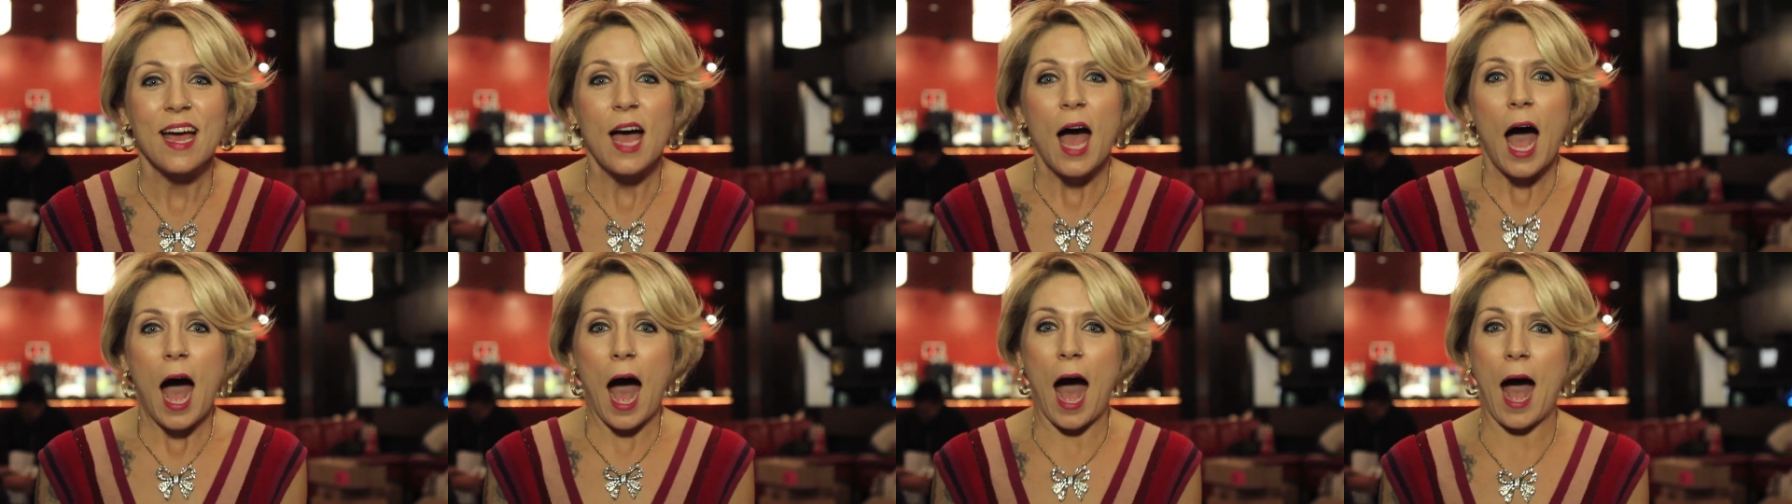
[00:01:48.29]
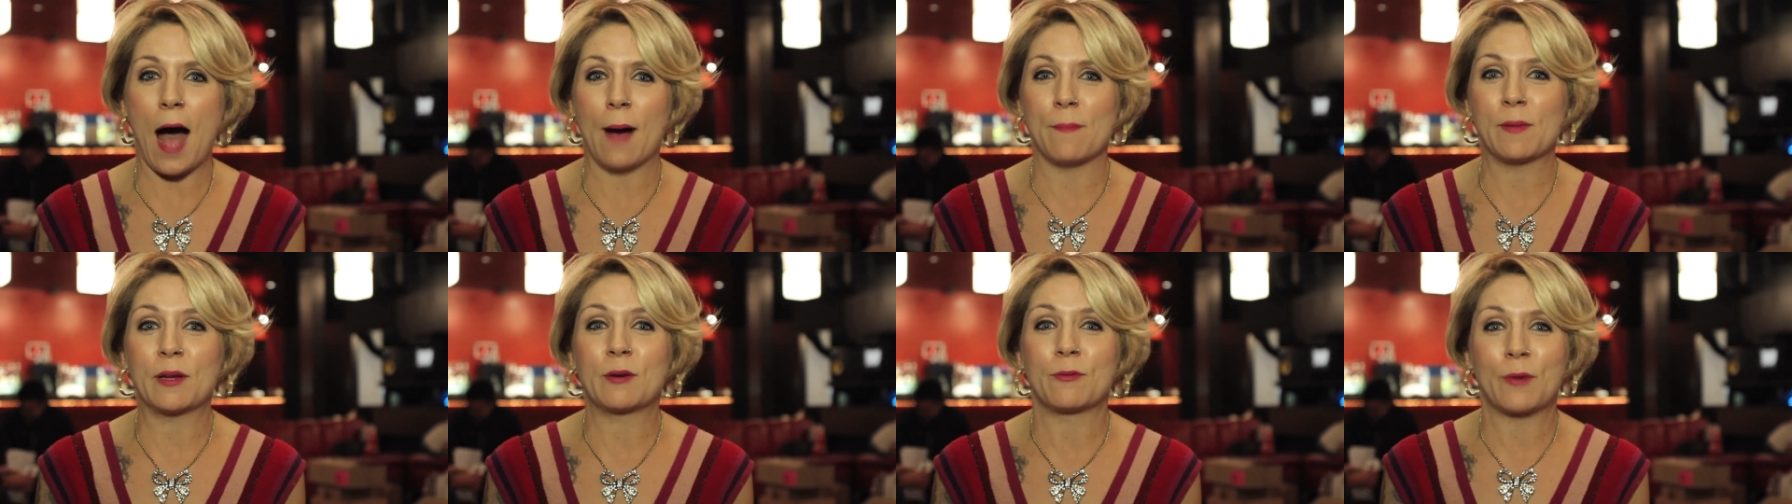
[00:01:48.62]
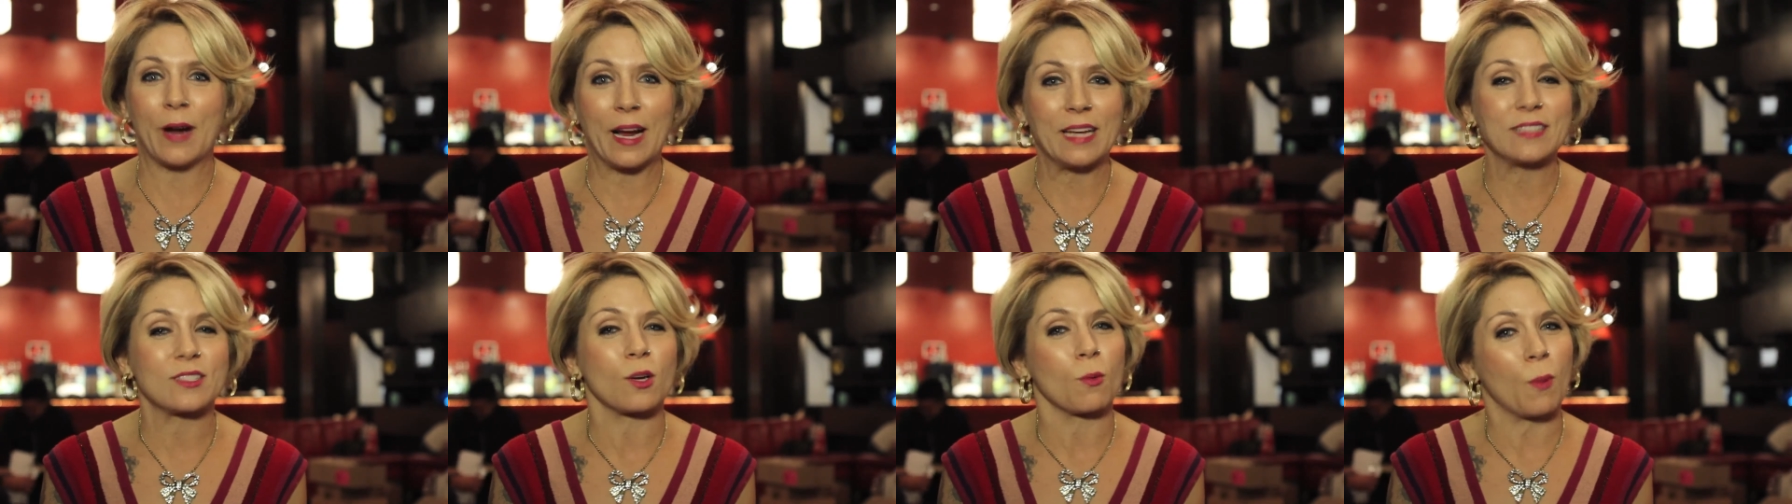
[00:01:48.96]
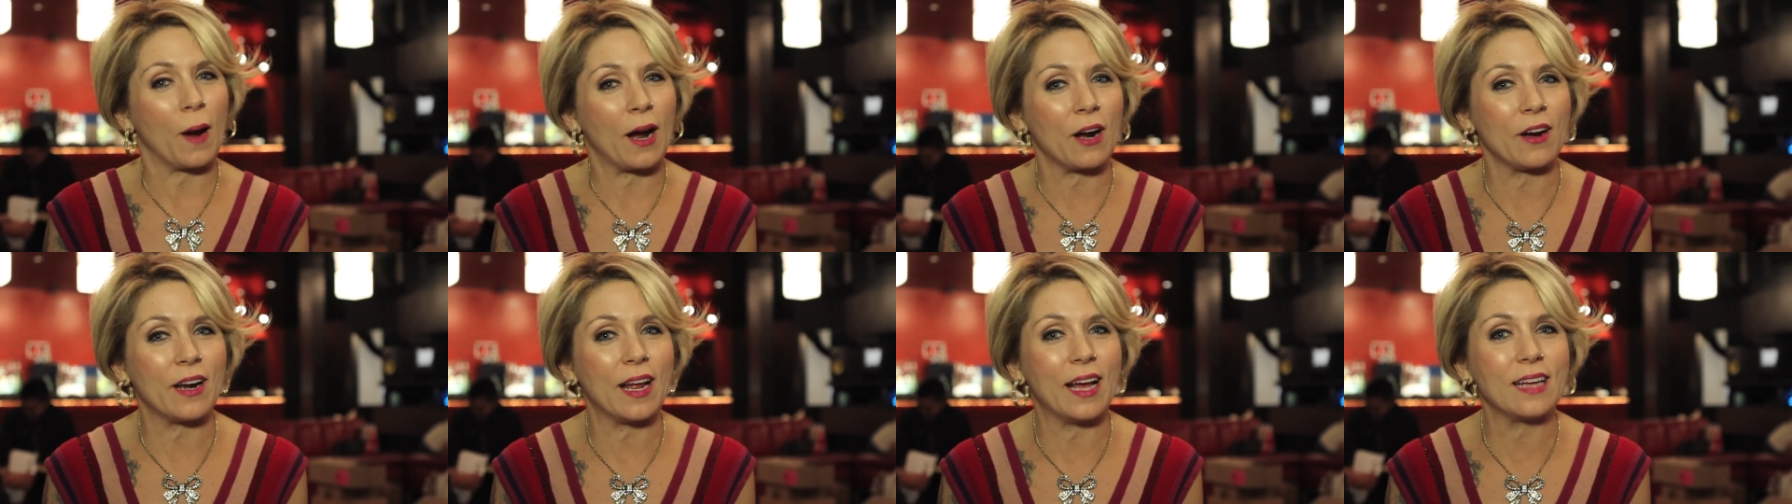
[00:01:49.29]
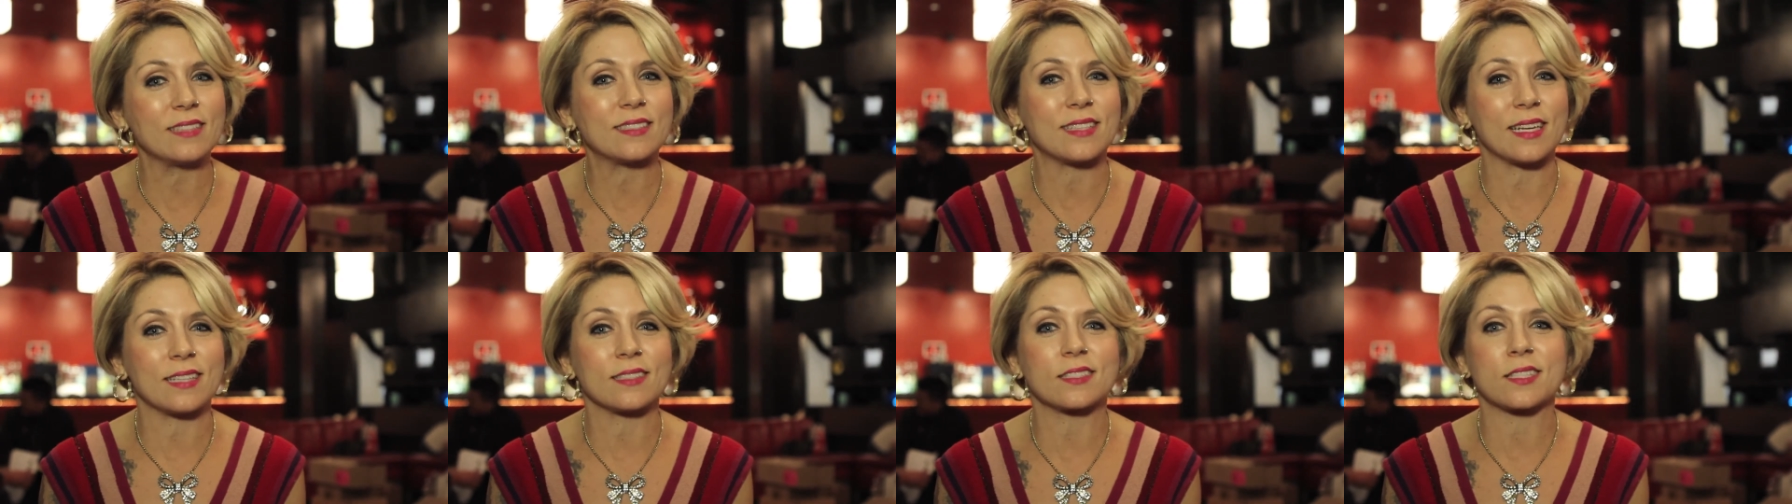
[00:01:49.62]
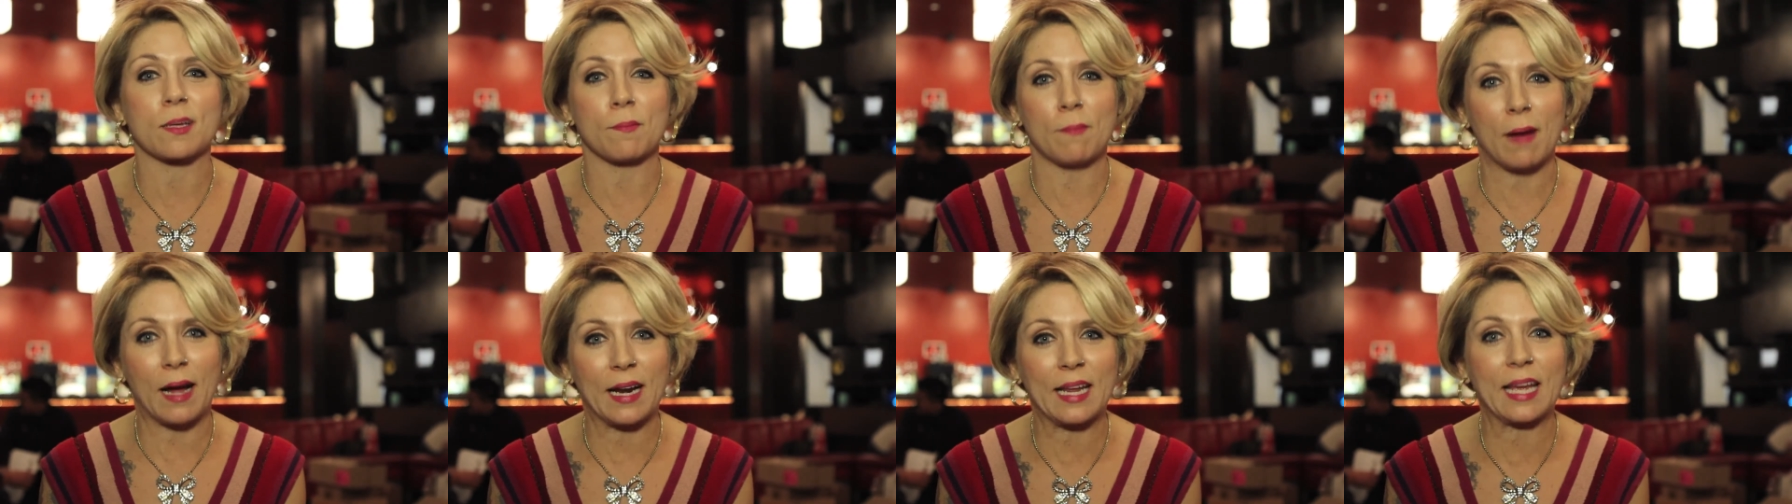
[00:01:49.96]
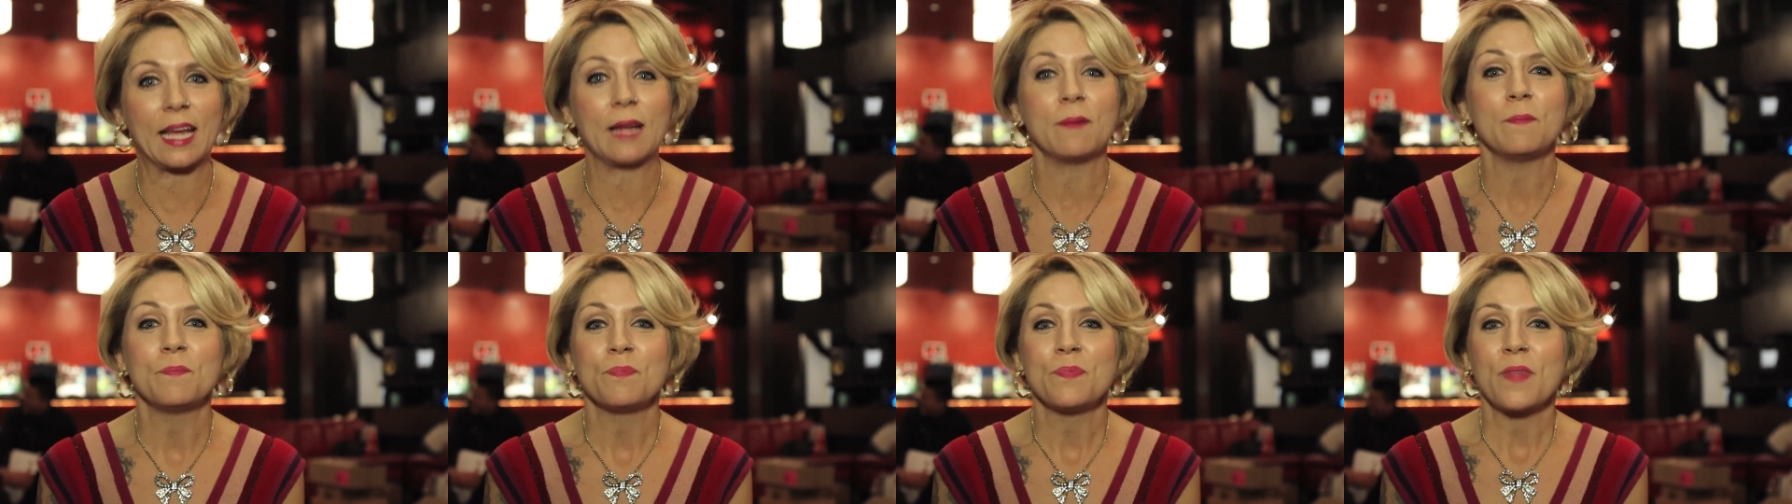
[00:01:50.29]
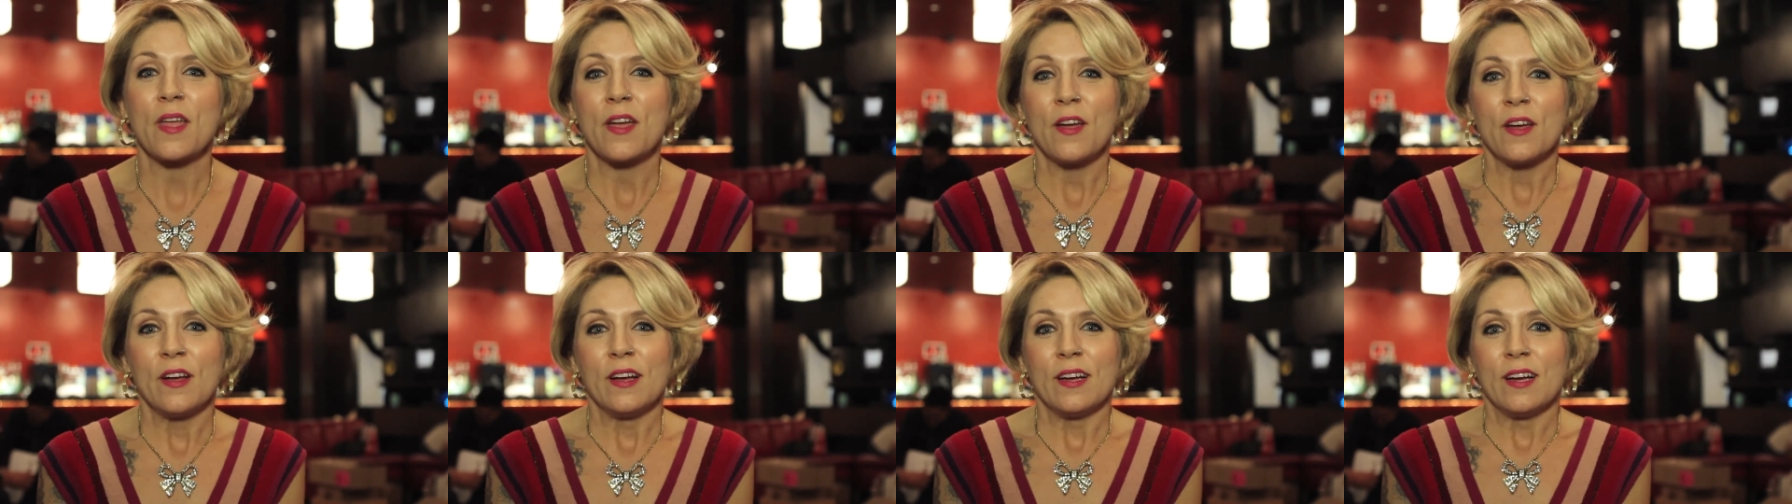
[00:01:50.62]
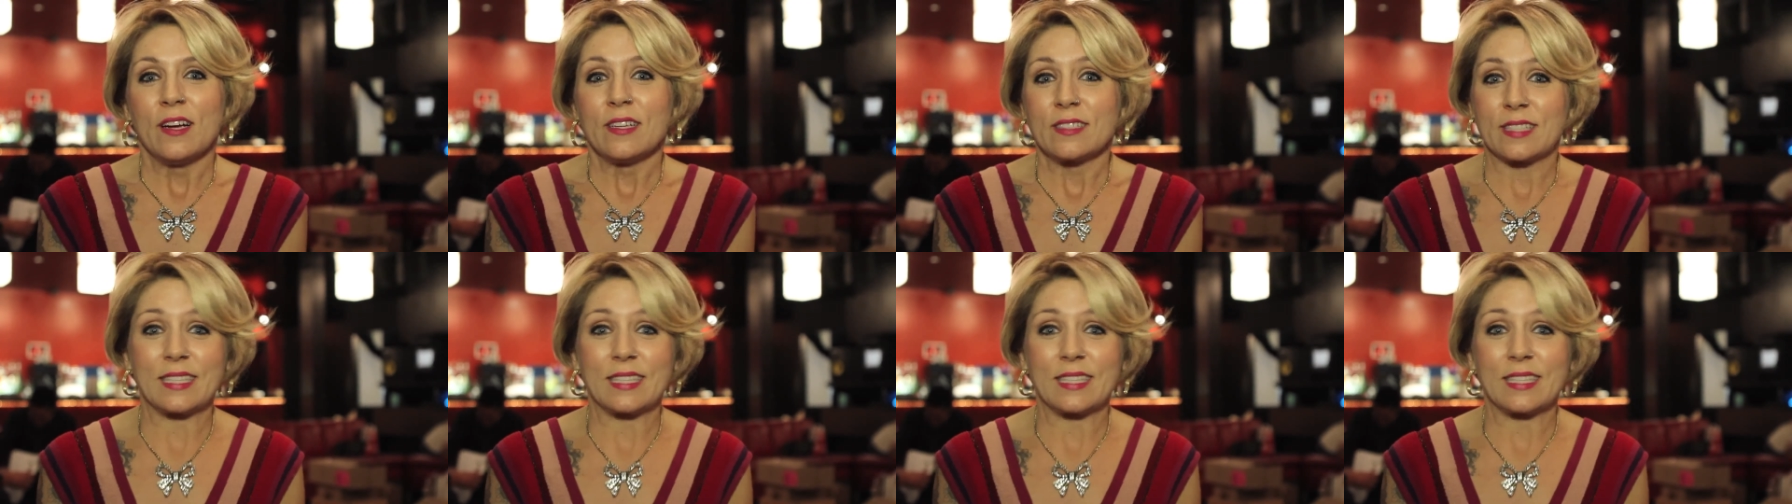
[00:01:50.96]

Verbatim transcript: and raise awareness and some money to